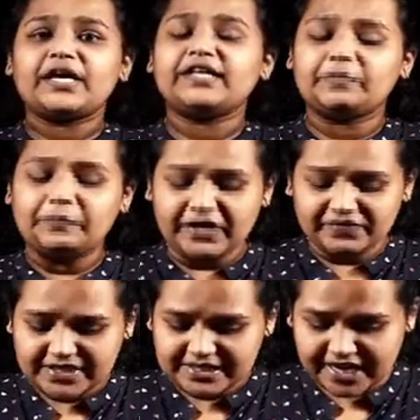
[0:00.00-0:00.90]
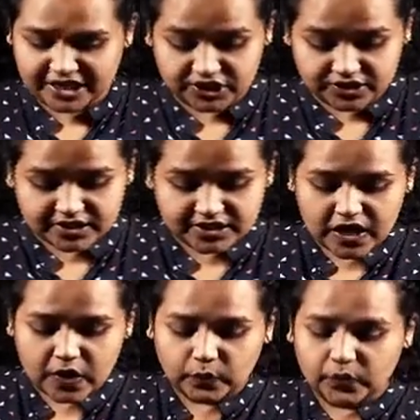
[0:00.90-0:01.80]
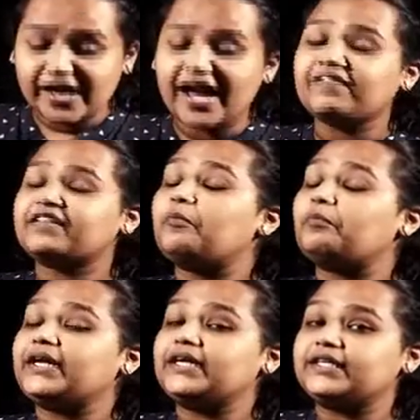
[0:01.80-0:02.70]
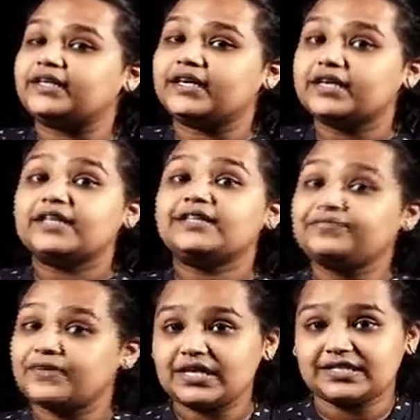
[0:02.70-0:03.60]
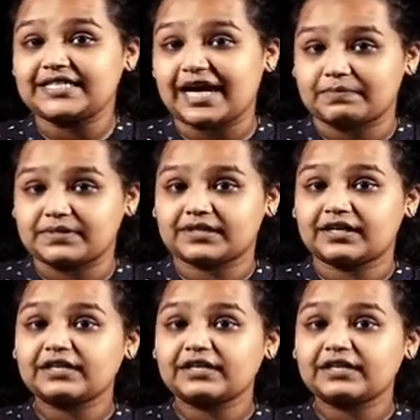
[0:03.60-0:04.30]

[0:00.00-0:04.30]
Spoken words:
In the previous sessions, we have completed the first chapter